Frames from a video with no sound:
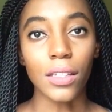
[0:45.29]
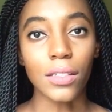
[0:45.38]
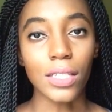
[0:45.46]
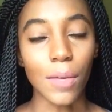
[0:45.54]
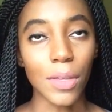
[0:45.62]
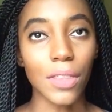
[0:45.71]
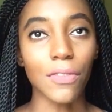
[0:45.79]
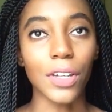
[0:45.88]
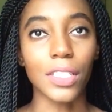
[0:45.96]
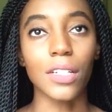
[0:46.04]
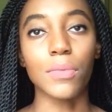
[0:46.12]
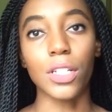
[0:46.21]
Some of the
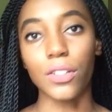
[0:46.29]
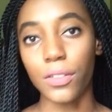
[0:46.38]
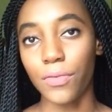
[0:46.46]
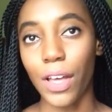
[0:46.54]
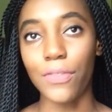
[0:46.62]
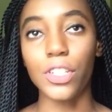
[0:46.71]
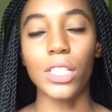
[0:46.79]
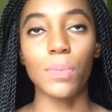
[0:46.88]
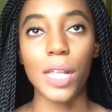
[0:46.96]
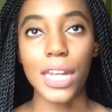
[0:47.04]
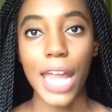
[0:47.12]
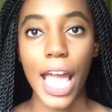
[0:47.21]
victims have just
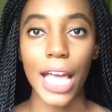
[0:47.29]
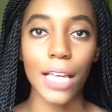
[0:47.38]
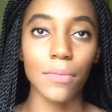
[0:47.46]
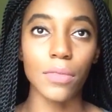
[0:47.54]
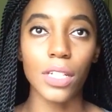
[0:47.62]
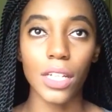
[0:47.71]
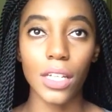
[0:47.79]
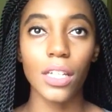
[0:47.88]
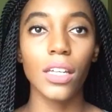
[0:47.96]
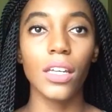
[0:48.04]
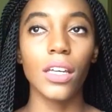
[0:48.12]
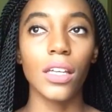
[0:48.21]
been named.
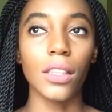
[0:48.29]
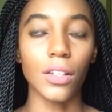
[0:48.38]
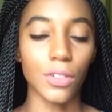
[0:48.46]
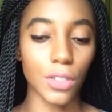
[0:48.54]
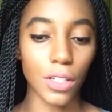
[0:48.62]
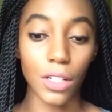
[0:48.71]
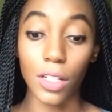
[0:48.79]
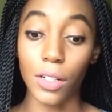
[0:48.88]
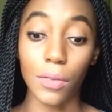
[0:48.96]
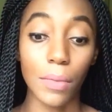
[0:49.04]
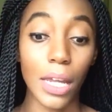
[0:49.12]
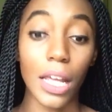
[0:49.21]
There's
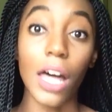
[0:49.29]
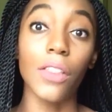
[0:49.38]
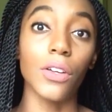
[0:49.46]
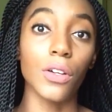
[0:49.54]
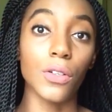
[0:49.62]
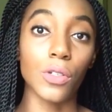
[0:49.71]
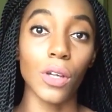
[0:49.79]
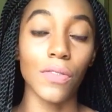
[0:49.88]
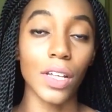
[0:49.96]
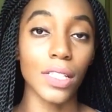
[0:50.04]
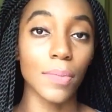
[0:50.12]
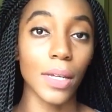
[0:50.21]
still many others who
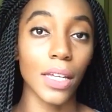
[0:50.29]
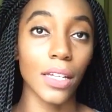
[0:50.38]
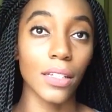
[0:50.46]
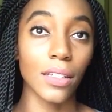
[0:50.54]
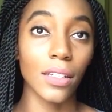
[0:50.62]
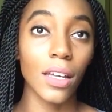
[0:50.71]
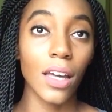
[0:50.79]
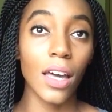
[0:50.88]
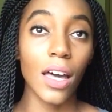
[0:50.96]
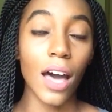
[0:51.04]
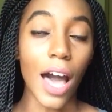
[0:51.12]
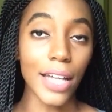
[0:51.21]
have yet to be
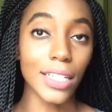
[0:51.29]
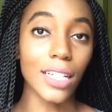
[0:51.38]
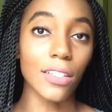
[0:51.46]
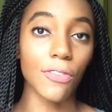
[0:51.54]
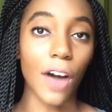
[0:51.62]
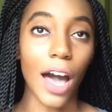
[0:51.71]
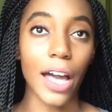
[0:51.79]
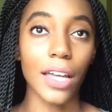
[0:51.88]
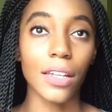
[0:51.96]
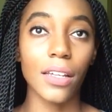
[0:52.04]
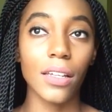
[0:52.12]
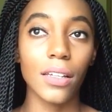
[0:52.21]

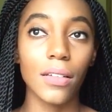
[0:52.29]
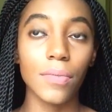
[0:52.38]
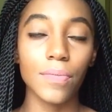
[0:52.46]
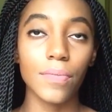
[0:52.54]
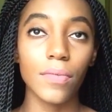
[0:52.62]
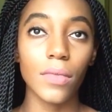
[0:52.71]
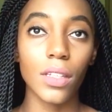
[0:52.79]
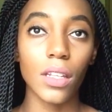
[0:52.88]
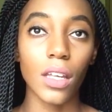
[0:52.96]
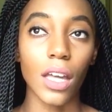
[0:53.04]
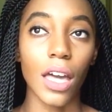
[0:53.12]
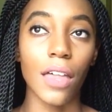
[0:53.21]
identified.
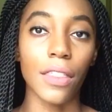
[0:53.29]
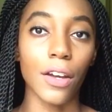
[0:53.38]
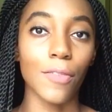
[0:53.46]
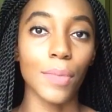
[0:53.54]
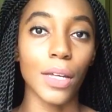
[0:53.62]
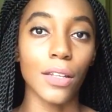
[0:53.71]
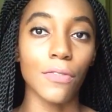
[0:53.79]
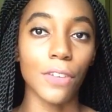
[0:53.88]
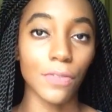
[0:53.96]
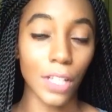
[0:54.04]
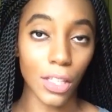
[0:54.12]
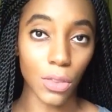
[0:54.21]
And there have been
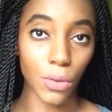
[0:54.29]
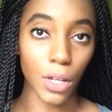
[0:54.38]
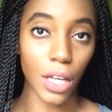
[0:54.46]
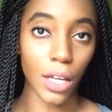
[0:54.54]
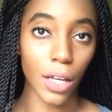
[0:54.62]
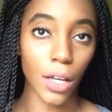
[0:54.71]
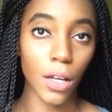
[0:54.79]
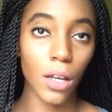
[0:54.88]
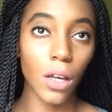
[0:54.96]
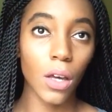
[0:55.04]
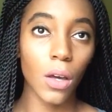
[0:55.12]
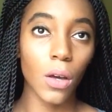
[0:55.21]
53
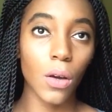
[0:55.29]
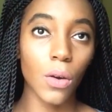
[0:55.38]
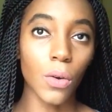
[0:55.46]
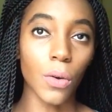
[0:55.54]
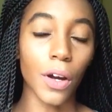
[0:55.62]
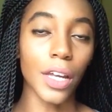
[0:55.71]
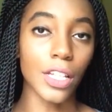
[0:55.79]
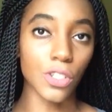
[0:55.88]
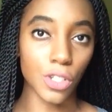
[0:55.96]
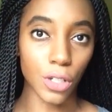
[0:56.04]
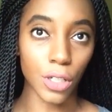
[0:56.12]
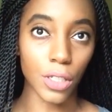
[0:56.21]
who are
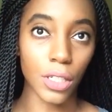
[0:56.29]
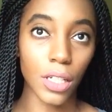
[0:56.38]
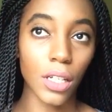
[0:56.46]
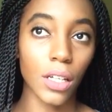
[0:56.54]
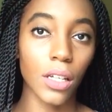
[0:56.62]
injured.